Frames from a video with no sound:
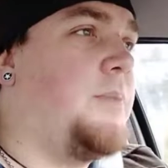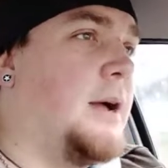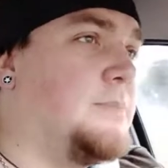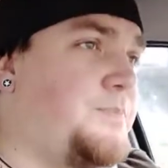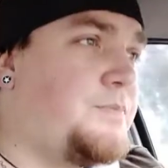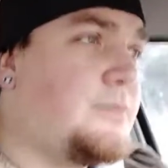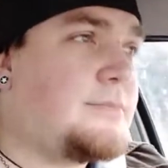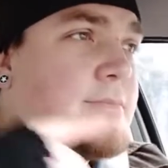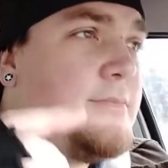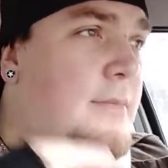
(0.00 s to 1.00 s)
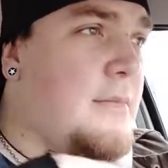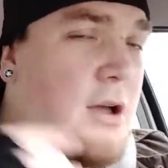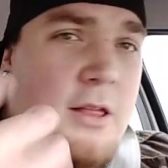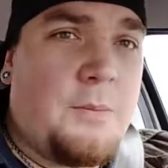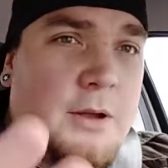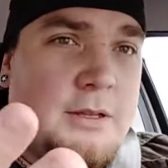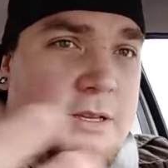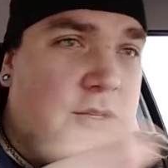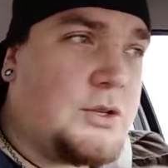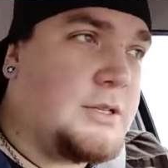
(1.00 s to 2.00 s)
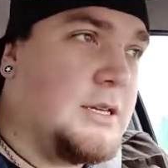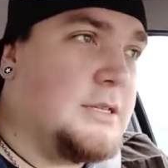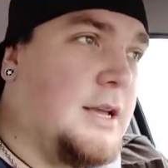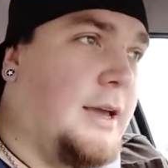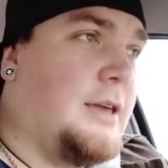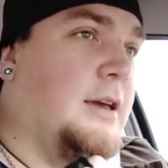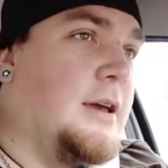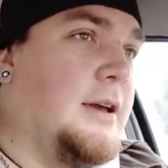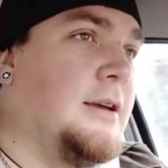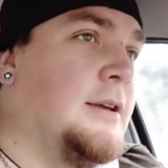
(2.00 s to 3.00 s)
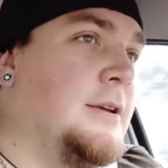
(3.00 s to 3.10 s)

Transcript: but I'll upload this just as like a